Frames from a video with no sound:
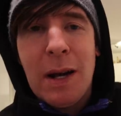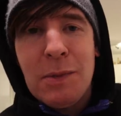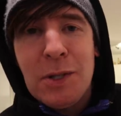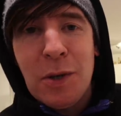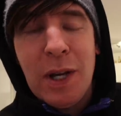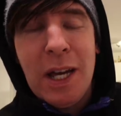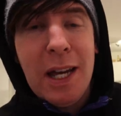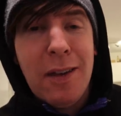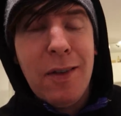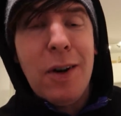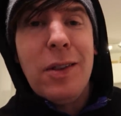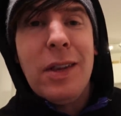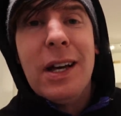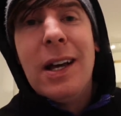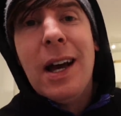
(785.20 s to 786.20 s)
absolute
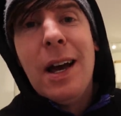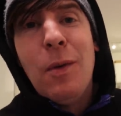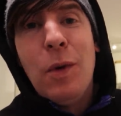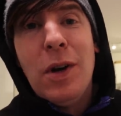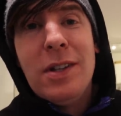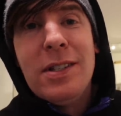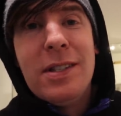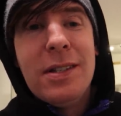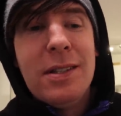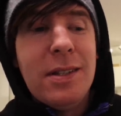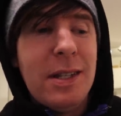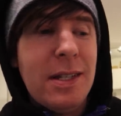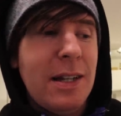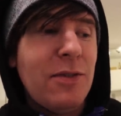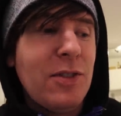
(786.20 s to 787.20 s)
hero that guy was
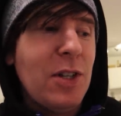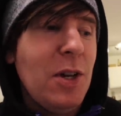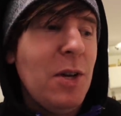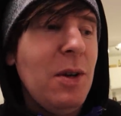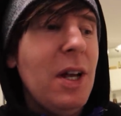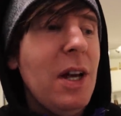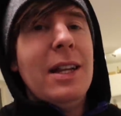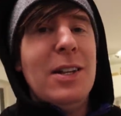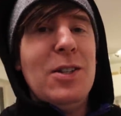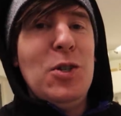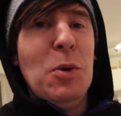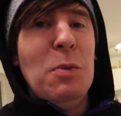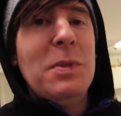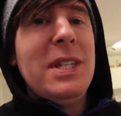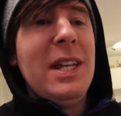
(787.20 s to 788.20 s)
this afternoon that
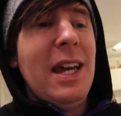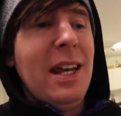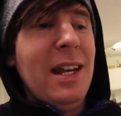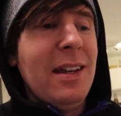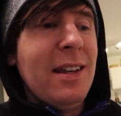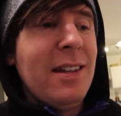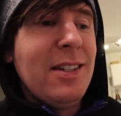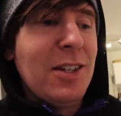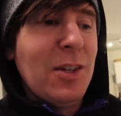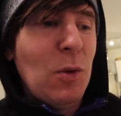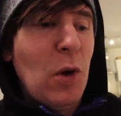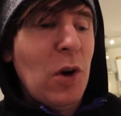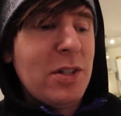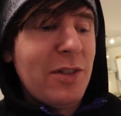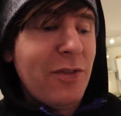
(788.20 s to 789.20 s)
jumped into the
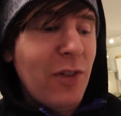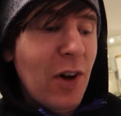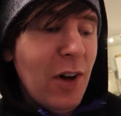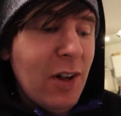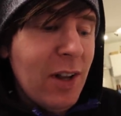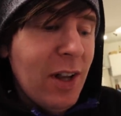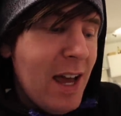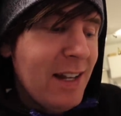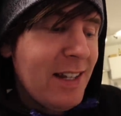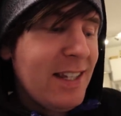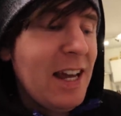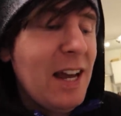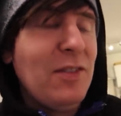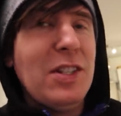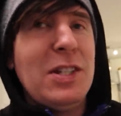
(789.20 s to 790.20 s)
waterfall and
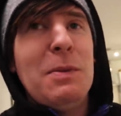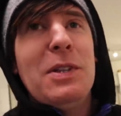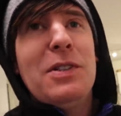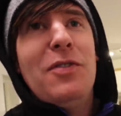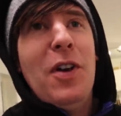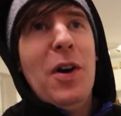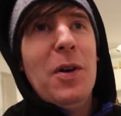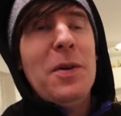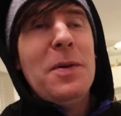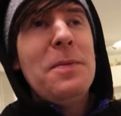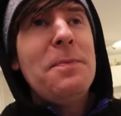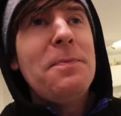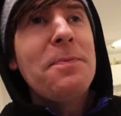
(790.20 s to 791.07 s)
saved Isabel's phone.